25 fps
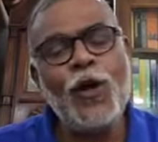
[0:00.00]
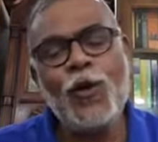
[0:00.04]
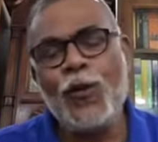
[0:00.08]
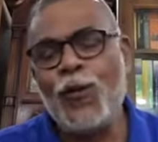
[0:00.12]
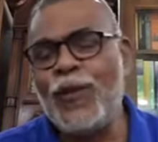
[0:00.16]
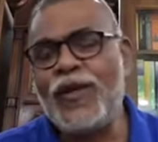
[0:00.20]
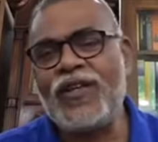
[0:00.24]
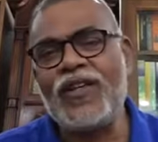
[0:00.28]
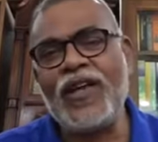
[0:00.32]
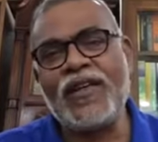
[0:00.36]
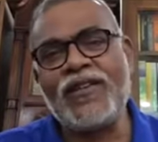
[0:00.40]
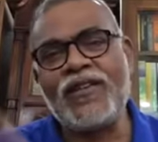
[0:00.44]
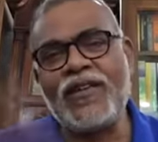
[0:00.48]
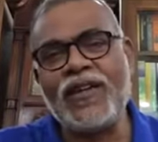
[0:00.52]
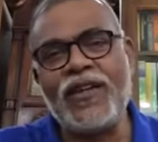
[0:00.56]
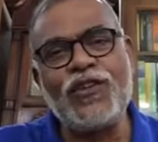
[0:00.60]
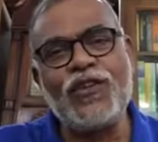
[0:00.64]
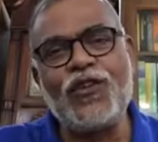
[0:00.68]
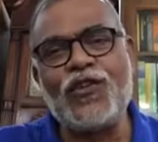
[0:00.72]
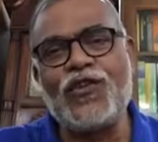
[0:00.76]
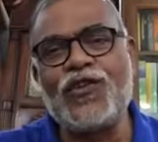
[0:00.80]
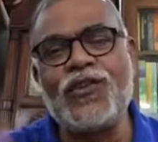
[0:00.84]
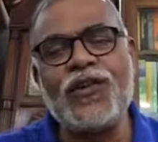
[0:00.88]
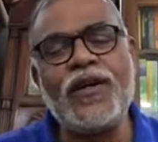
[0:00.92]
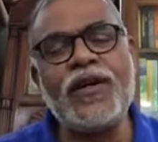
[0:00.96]
which has
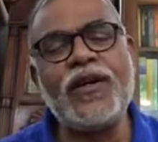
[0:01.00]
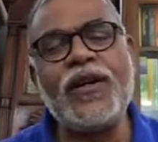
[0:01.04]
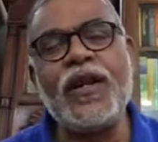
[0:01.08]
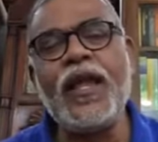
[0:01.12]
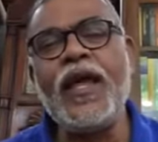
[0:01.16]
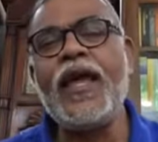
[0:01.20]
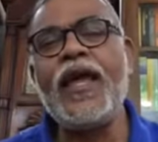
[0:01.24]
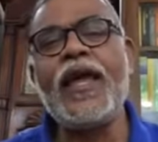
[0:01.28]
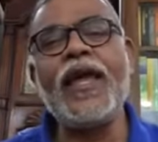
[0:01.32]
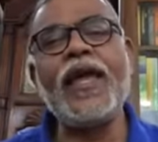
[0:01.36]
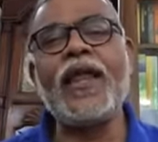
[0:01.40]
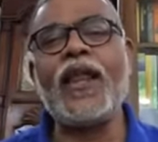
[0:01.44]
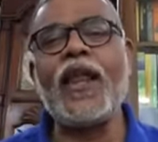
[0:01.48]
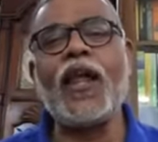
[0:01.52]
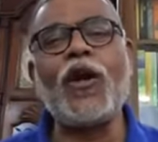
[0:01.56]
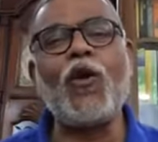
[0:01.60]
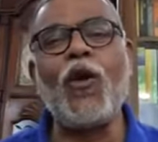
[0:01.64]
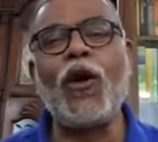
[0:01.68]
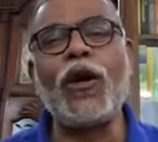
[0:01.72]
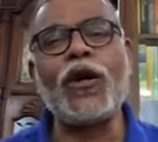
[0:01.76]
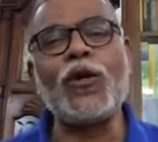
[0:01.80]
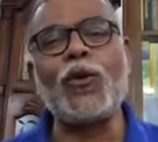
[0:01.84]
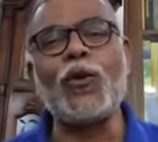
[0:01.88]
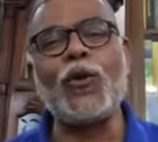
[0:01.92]
registered a record